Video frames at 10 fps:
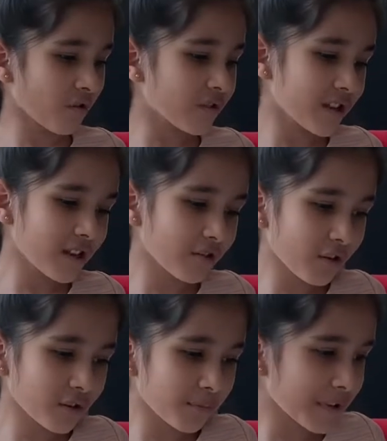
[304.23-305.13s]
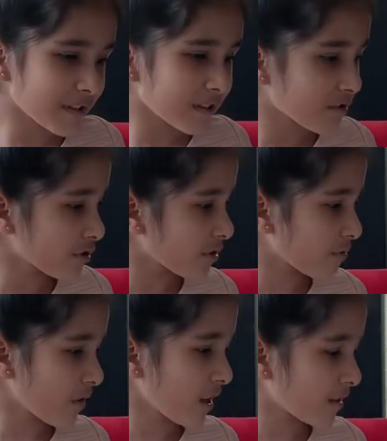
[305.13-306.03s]
these are the places she
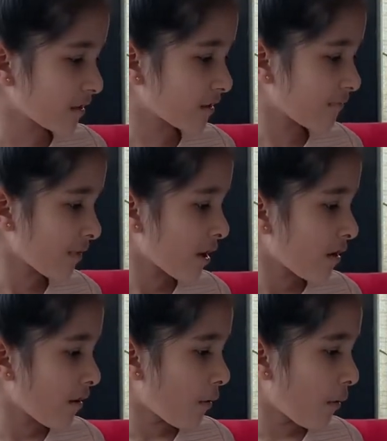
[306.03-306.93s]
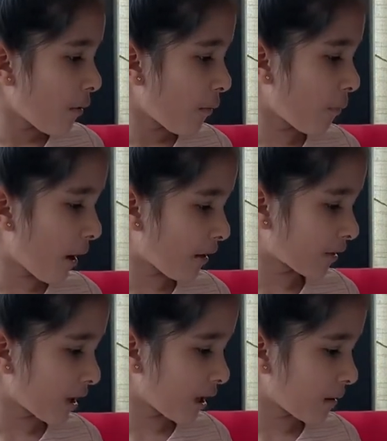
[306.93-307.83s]
went.
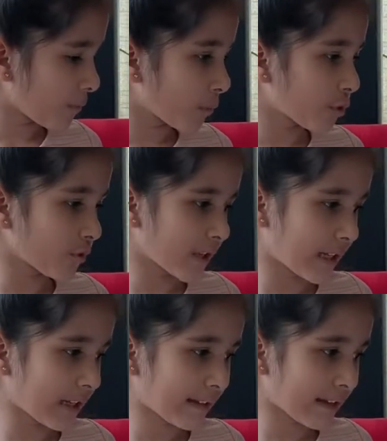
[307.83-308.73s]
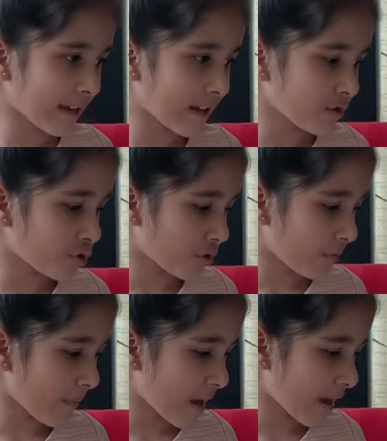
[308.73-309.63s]
Welcome, Greenland,
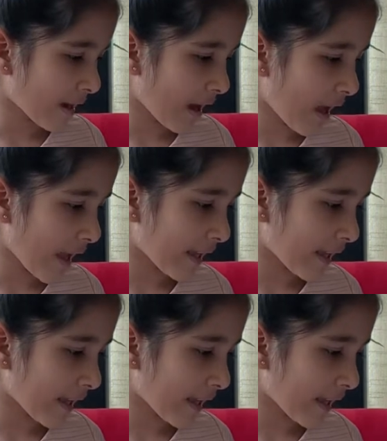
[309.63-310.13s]
Jamaica,